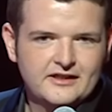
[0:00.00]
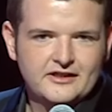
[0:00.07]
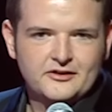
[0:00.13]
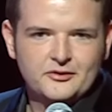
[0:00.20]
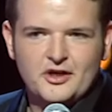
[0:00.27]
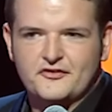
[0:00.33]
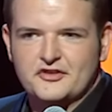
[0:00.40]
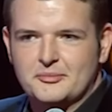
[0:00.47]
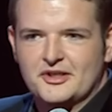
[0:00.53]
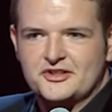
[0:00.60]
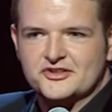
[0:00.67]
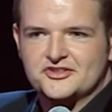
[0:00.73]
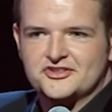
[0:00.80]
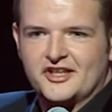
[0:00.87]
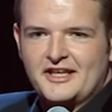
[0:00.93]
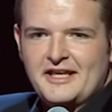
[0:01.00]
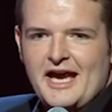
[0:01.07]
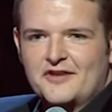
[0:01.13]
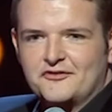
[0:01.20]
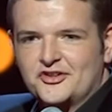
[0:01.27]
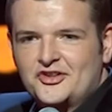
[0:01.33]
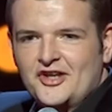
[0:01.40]
You know, every major city
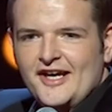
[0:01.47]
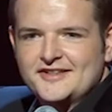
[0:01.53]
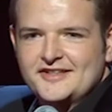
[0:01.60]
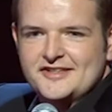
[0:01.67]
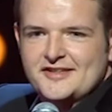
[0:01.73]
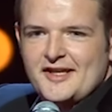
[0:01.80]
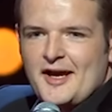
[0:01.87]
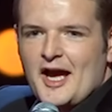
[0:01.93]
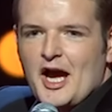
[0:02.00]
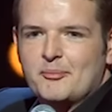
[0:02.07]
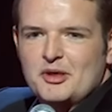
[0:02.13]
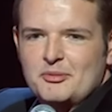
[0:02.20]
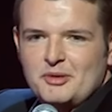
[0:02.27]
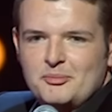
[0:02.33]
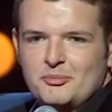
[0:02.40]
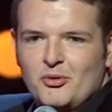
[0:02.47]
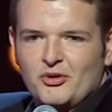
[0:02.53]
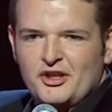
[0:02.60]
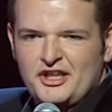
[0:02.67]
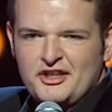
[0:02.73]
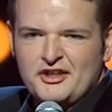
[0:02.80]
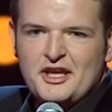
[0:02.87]
advertises the happy people
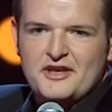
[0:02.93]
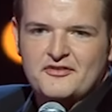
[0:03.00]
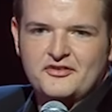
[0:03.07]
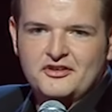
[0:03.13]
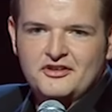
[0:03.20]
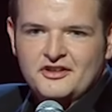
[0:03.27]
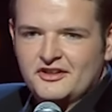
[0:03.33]
like Nathan,